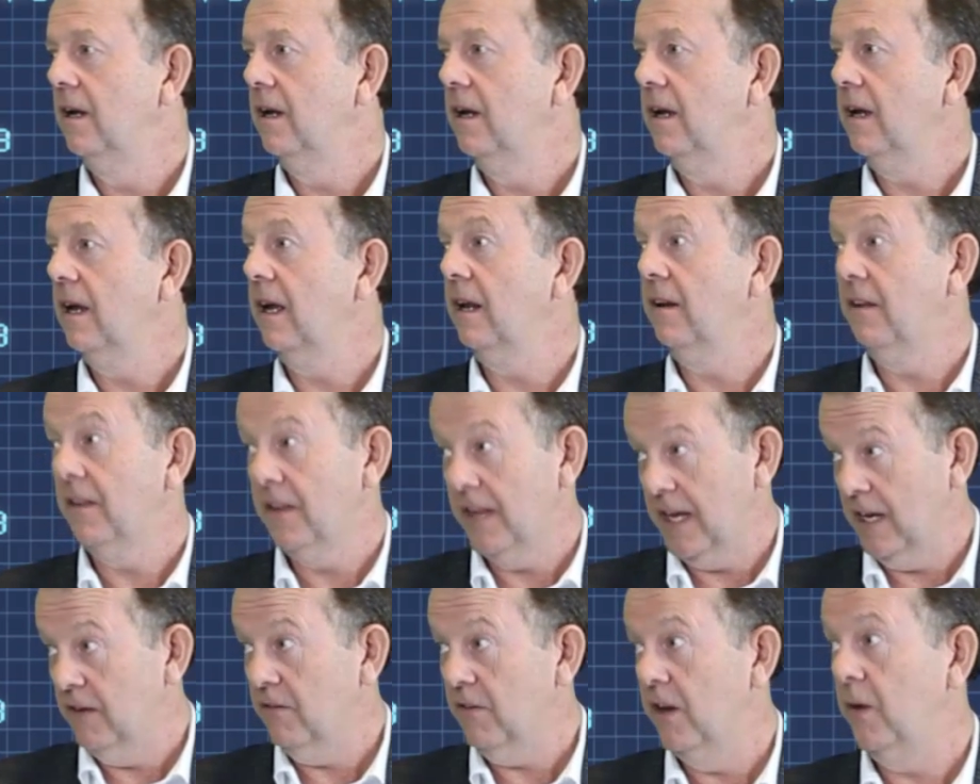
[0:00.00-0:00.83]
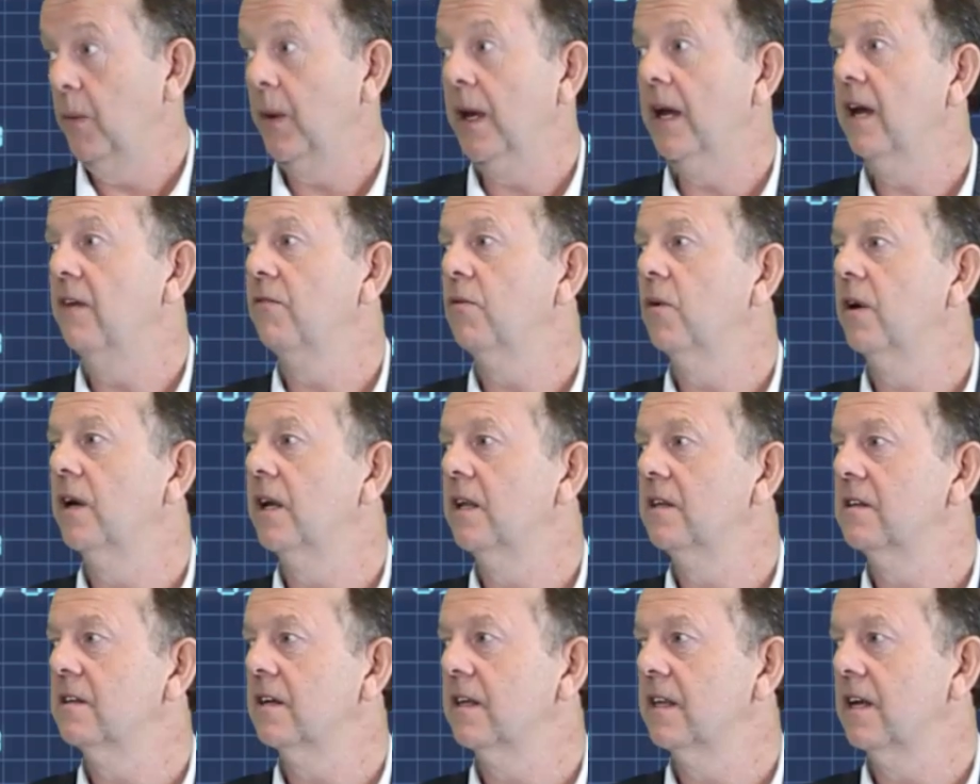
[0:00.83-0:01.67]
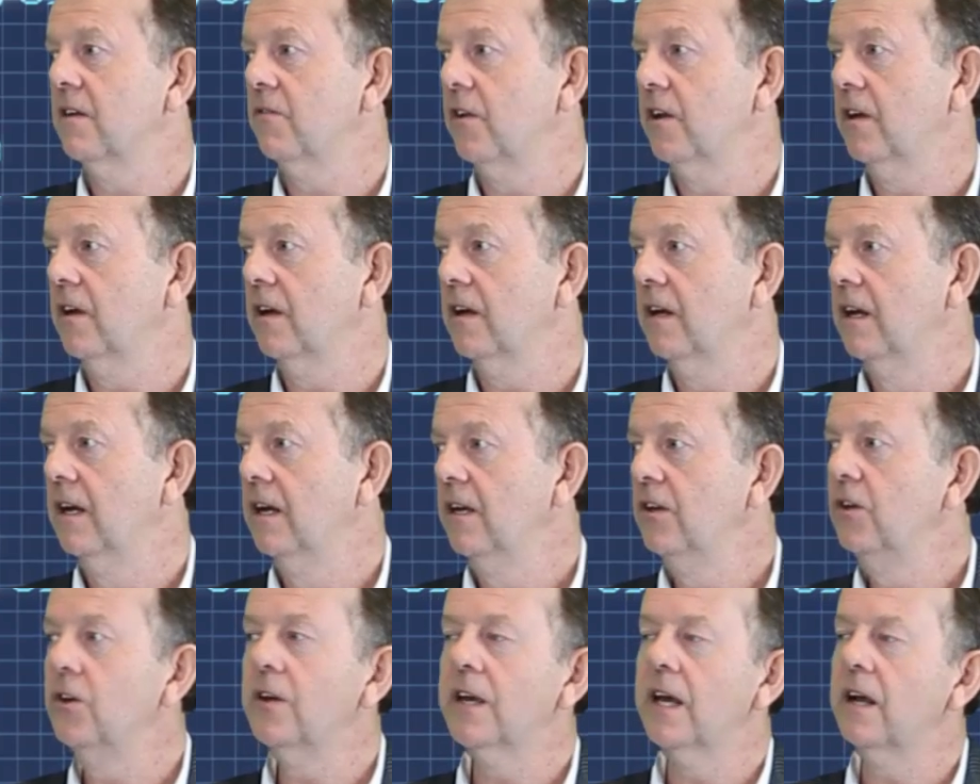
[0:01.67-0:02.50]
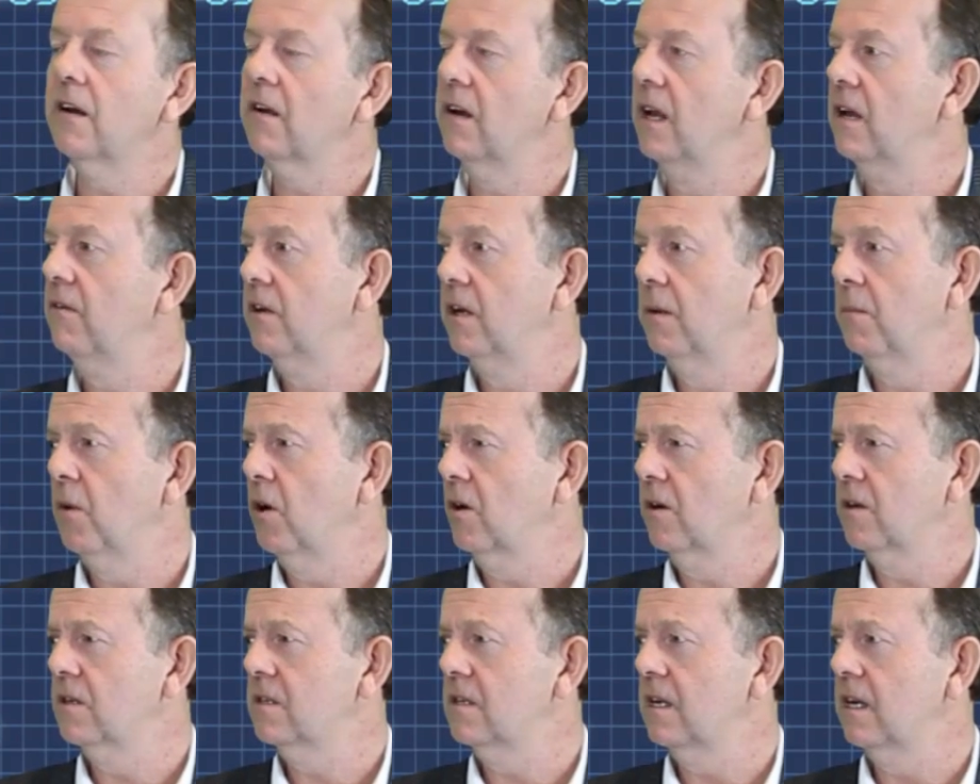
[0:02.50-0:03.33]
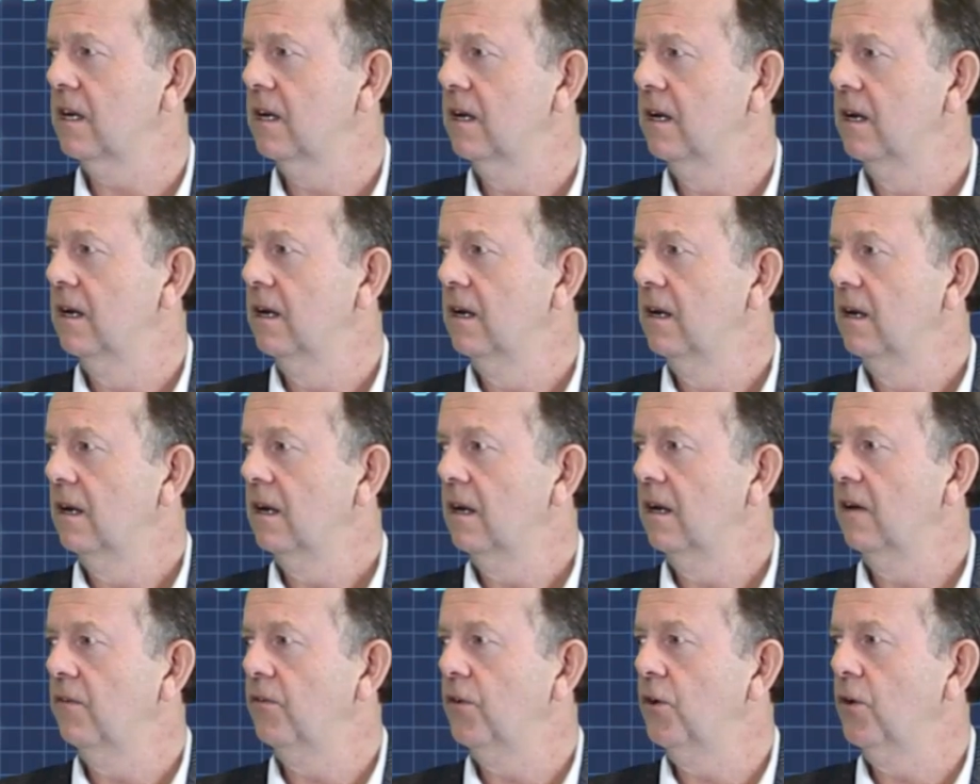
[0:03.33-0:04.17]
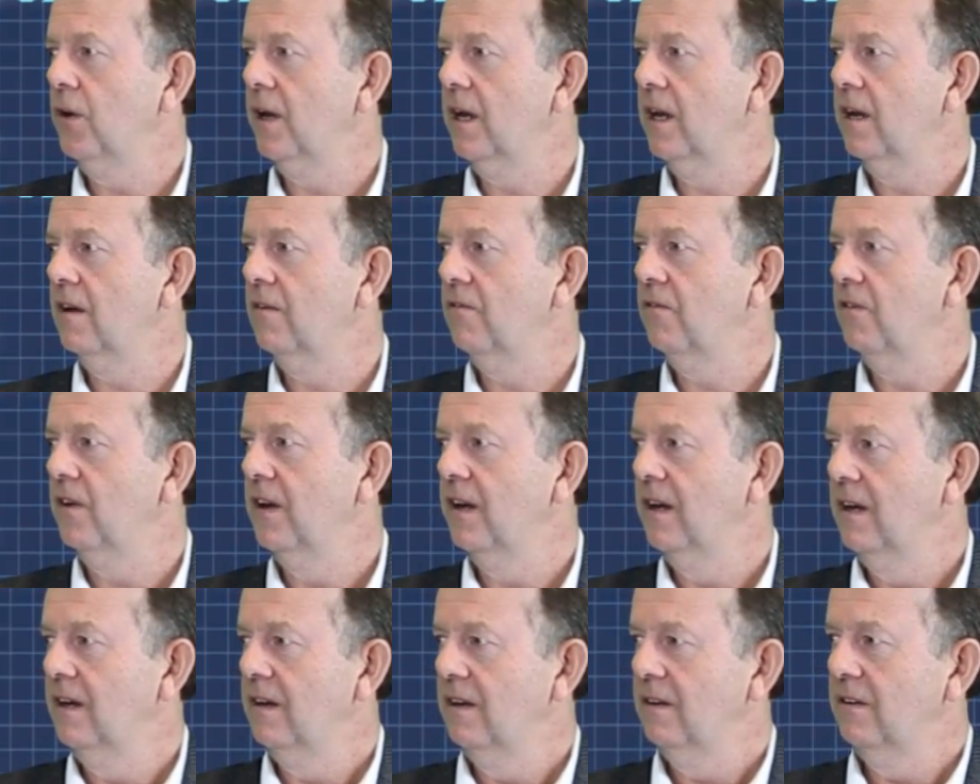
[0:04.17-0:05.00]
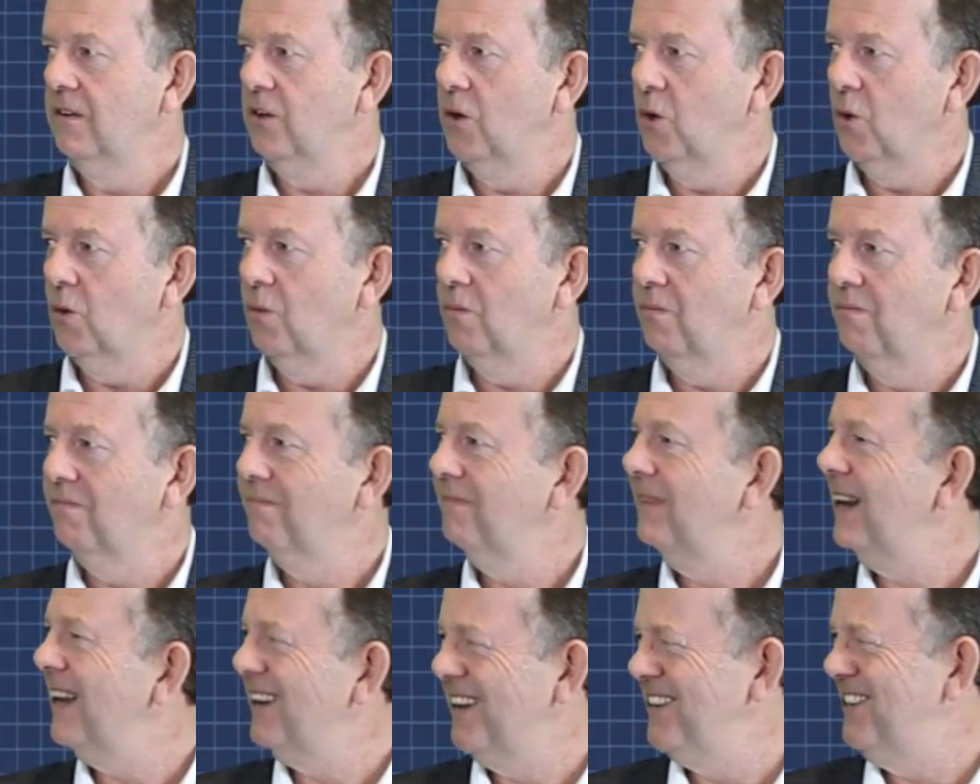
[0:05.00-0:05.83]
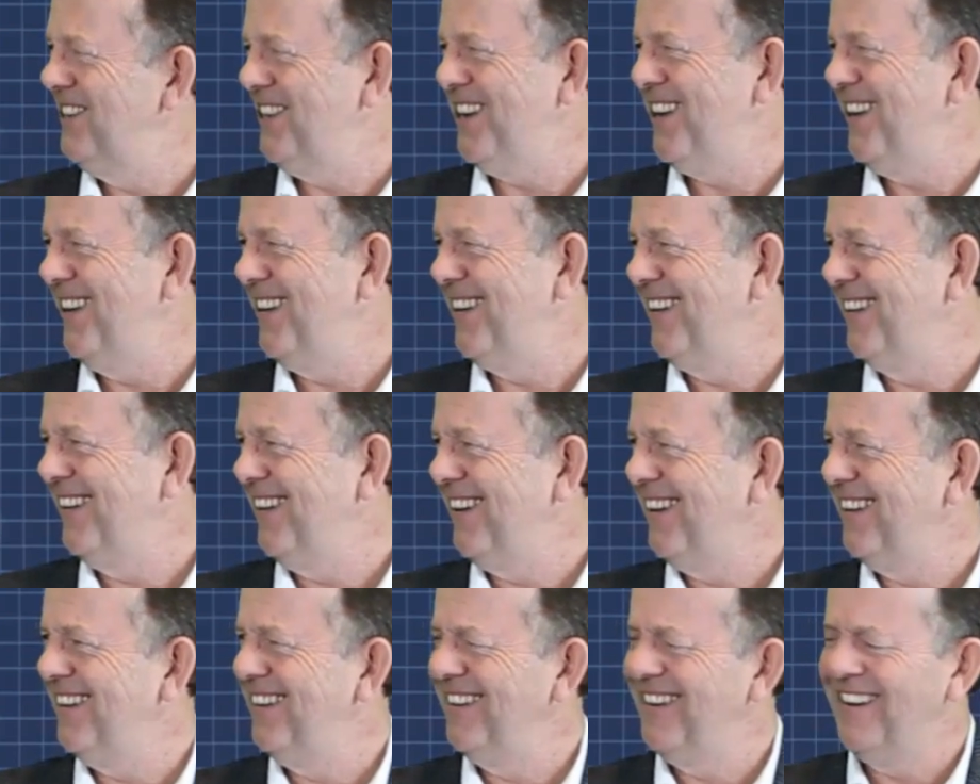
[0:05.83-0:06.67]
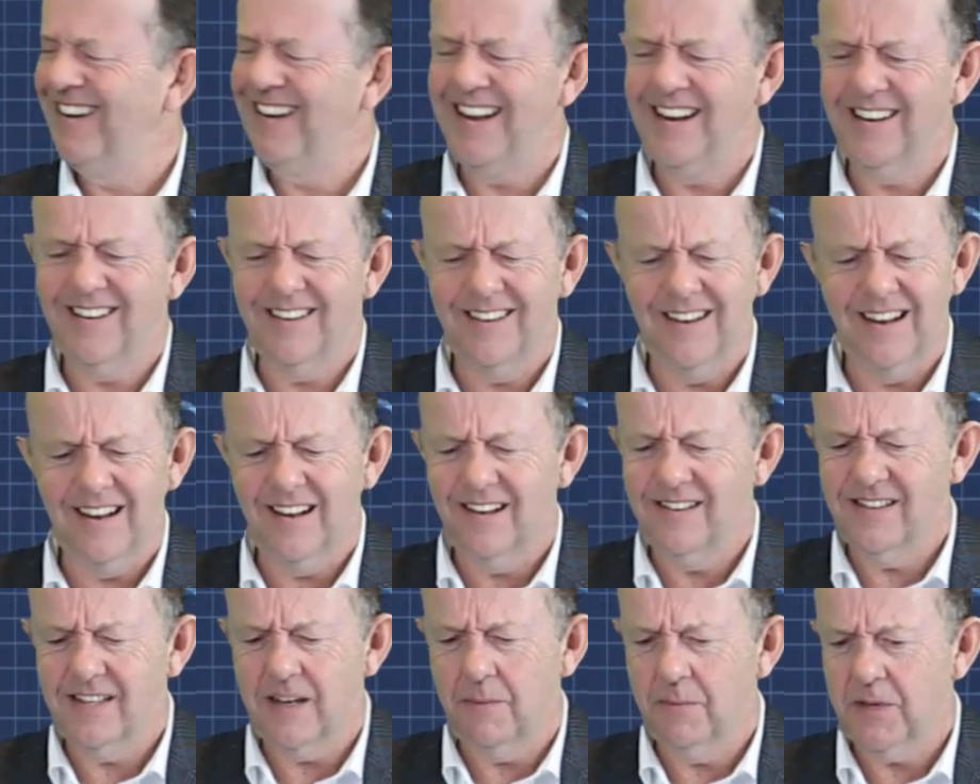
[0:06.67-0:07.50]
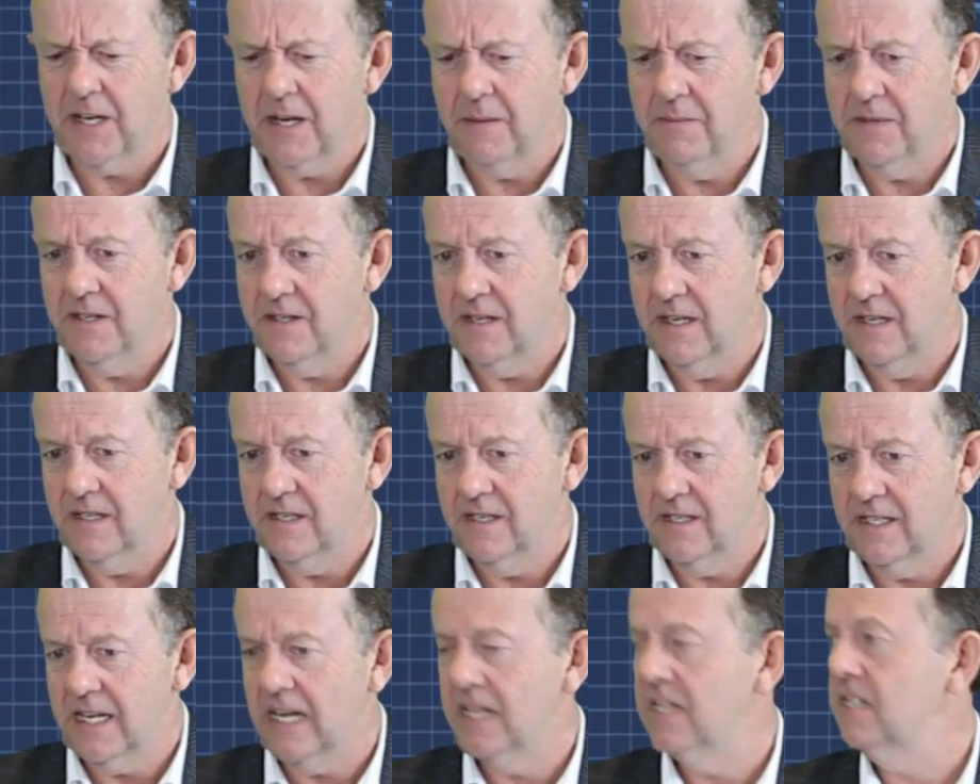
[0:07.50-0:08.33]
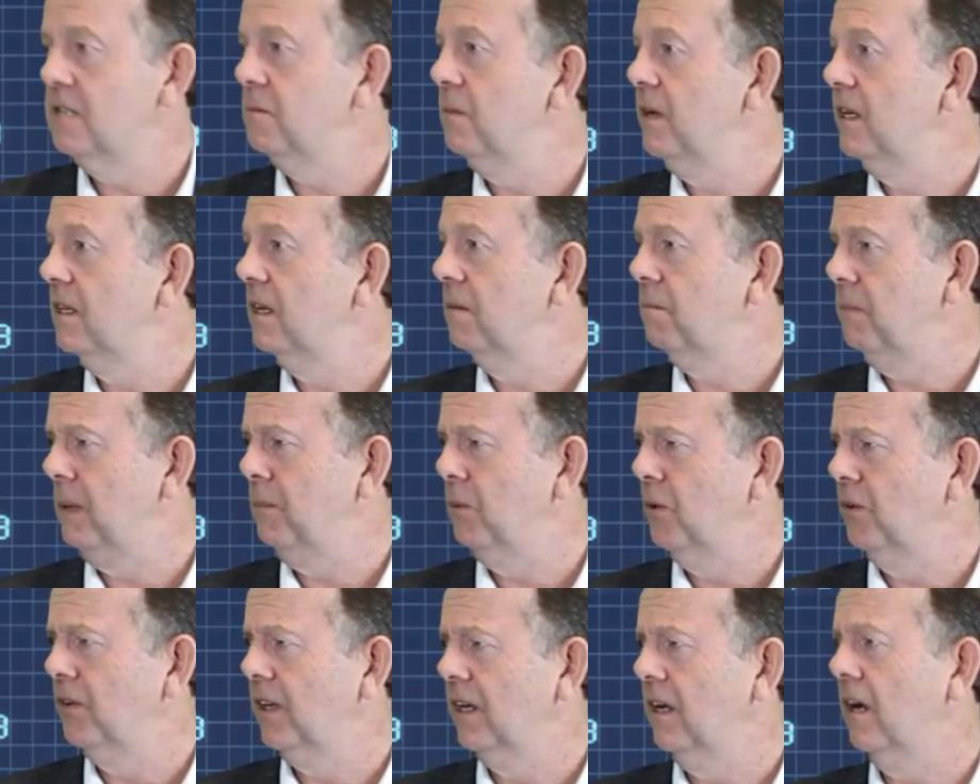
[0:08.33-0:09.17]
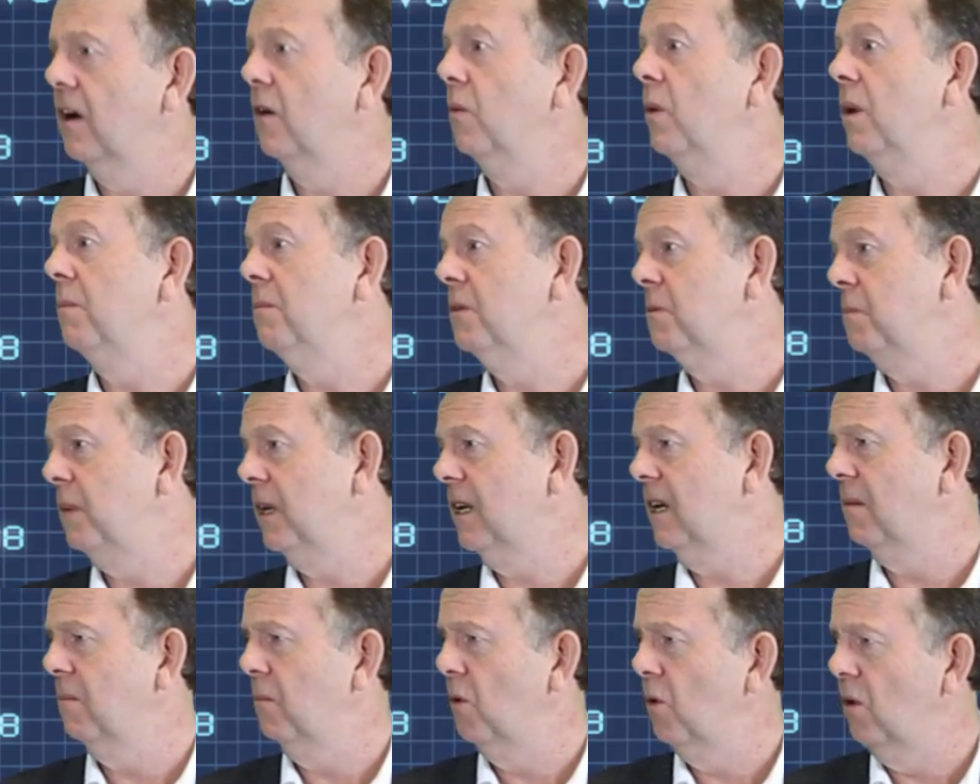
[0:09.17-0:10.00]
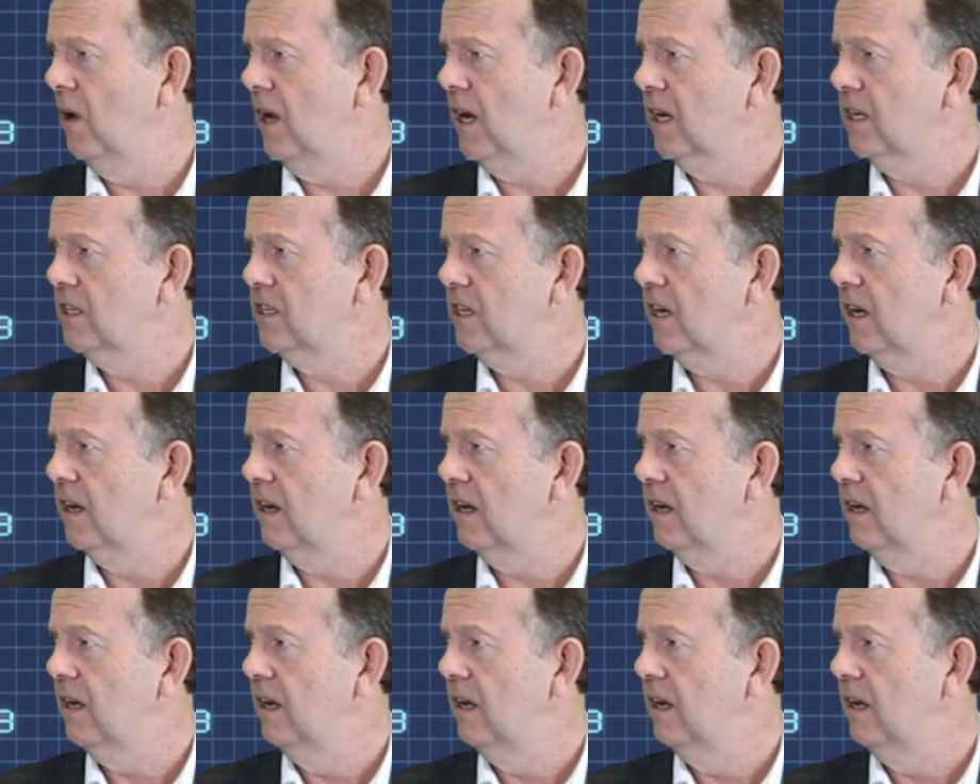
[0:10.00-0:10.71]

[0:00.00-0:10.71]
and thankfully we have one in South Africa, you cannot have a democracy. If you have like in China, sometimes it stuns me that people think, oh, we must become more like China.